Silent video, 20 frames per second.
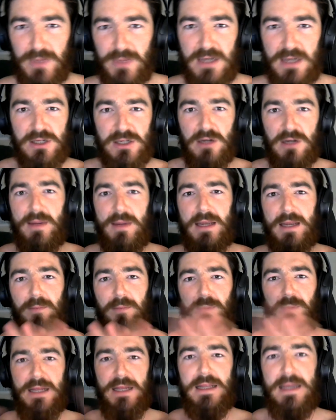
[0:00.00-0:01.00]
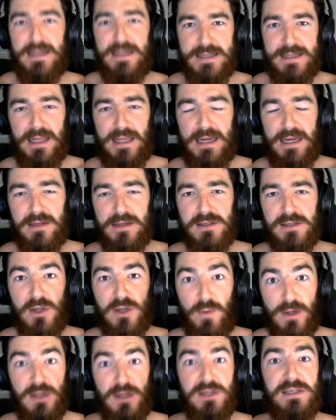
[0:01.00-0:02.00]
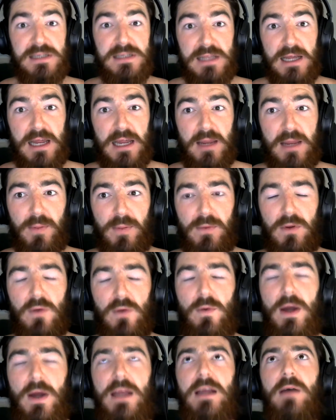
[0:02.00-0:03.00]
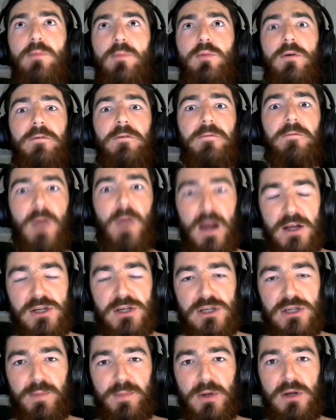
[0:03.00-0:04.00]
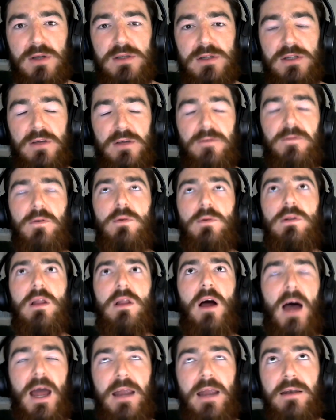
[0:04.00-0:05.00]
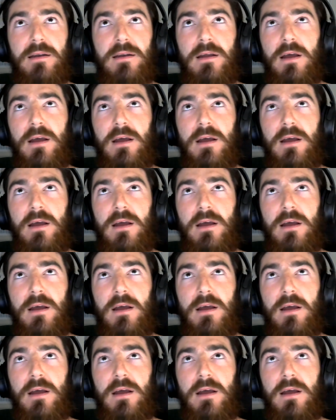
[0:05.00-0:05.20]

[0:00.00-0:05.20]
is going to be completely deleted. So when you sleep, you wake up refreshed because you feel light